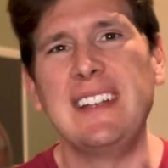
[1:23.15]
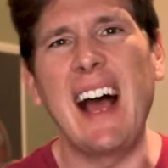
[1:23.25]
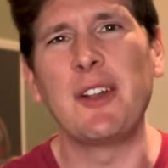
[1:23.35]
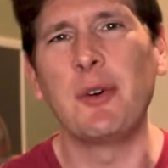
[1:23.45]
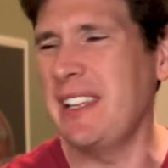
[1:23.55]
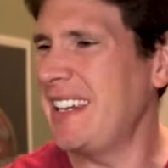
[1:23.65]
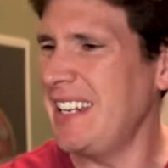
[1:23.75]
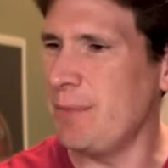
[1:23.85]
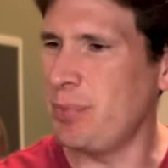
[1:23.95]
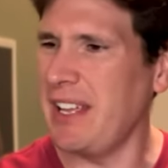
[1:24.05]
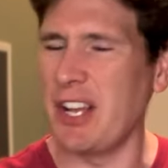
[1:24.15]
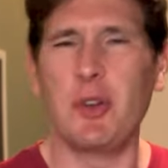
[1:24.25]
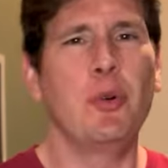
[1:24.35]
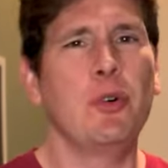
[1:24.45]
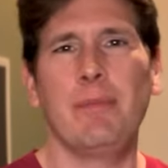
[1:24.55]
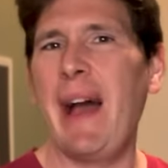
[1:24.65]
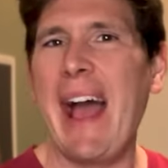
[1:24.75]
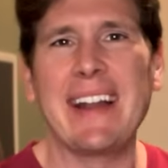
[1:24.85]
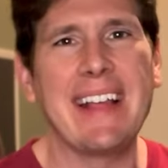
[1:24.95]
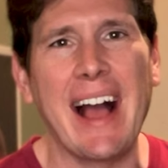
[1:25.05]
not only can he play a cool
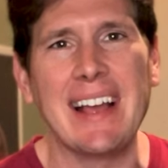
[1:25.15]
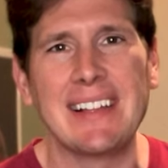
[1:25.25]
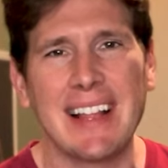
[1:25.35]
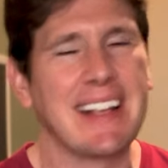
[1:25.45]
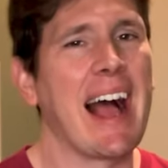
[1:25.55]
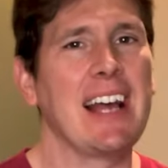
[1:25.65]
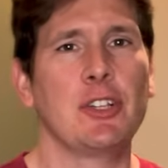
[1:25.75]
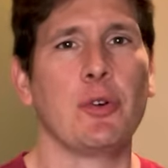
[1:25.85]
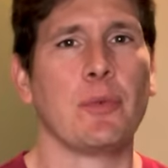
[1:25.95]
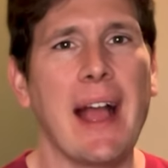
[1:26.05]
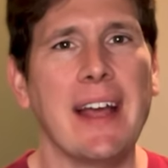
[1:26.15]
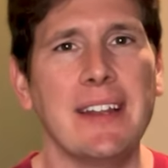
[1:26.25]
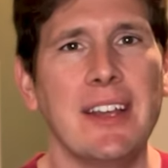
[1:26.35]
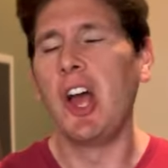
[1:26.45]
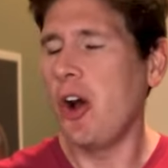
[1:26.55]
bad guy like Kylo Ren